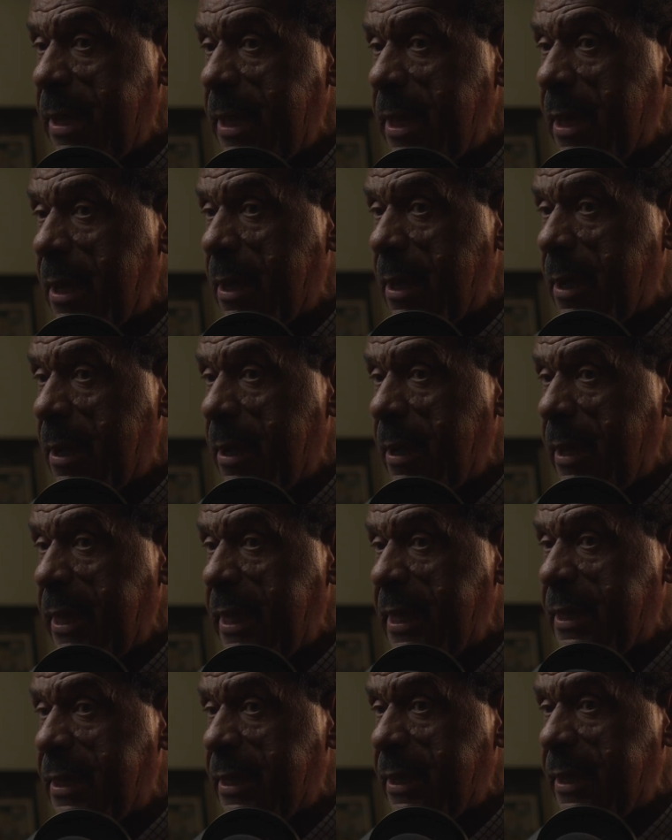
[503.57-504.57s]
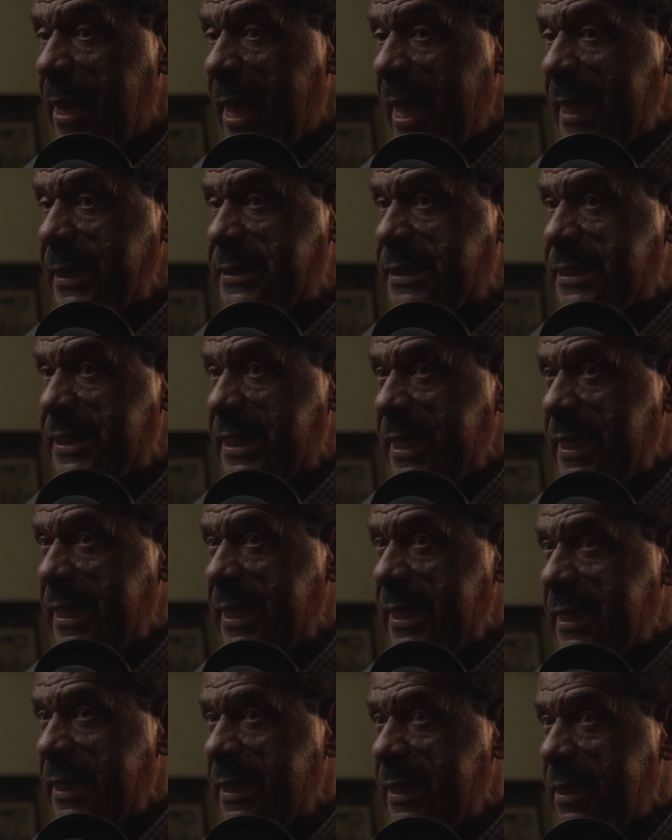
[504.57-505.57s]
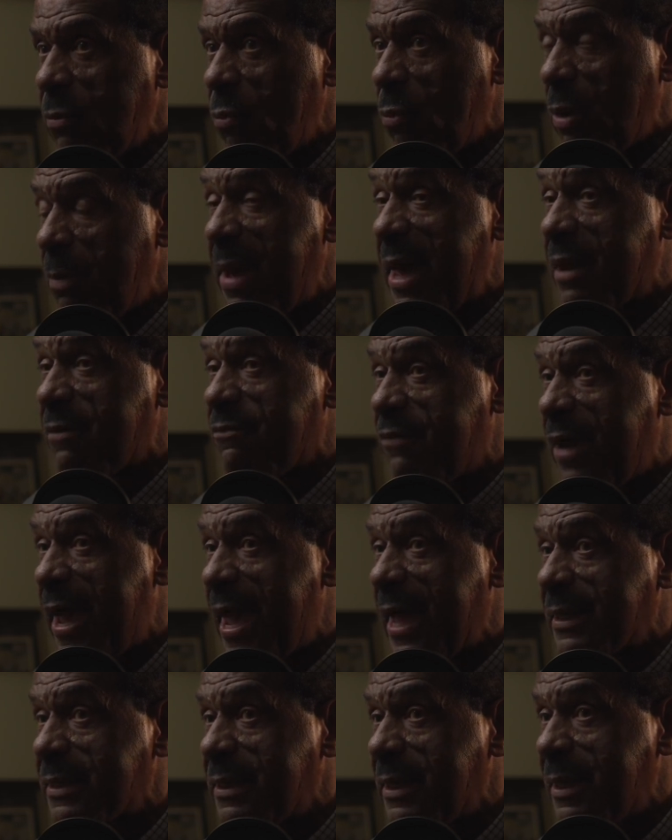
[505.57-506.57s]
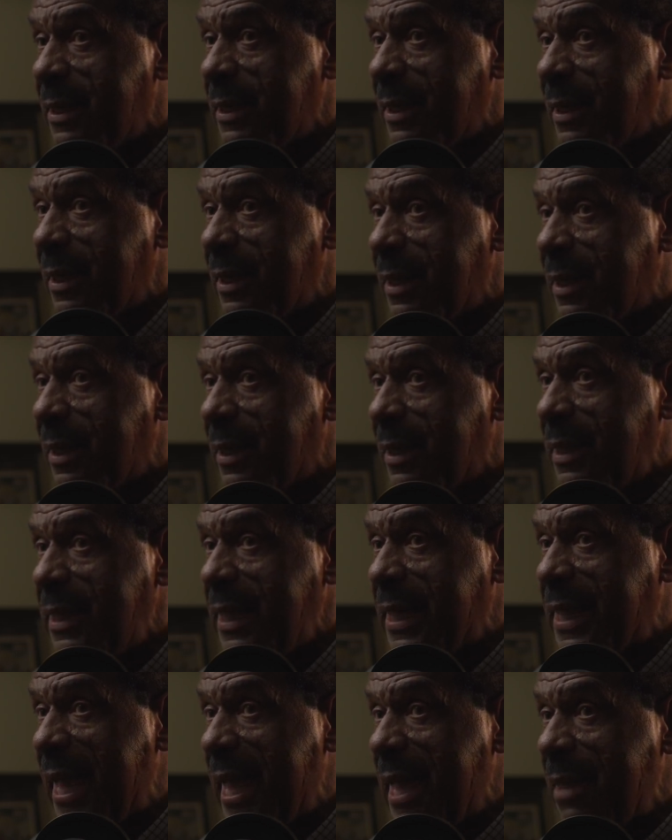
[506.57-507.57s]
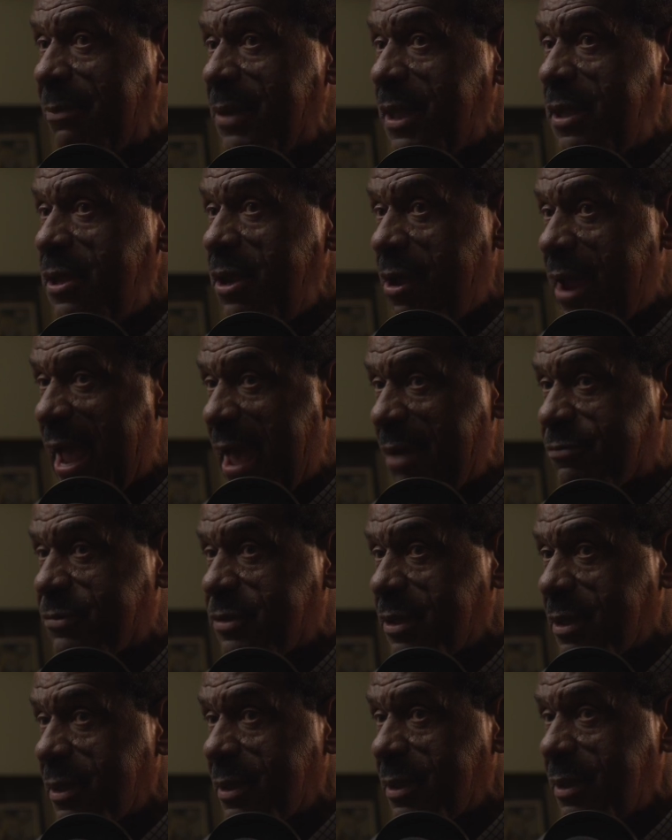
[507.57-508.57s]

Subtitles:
in matter of fact, he came the year after.